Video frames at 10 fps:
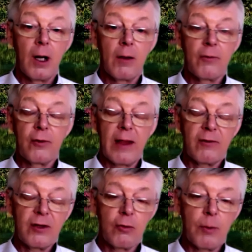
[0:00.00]
So that's
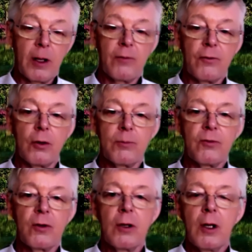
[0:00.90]
central part of Europe
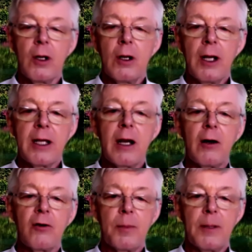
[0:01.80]
to
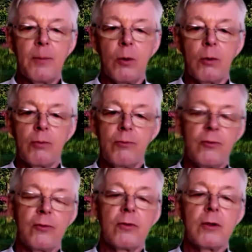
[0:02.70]
encourage people
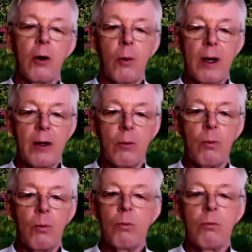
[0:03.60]
to go away
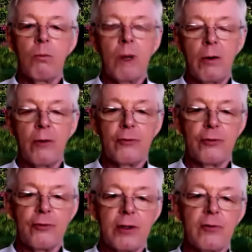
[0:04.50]
on wellness
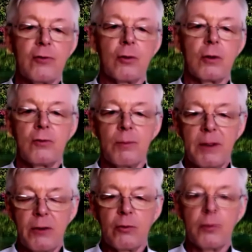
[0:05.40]
retreats or go to
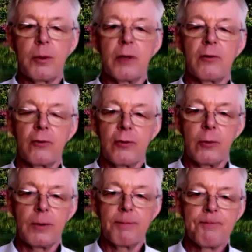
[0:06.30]
mineral springs or
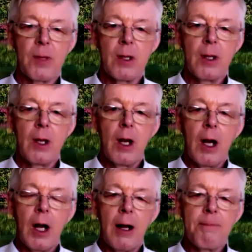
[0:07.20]
so
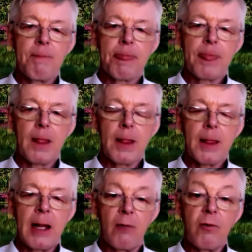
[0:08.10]
on.
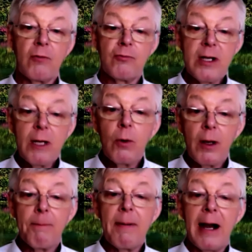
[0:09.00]
Now, if we really want
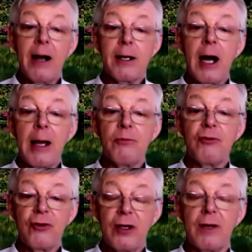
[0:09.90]
a paradigm
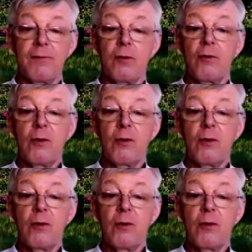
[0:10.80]
shift,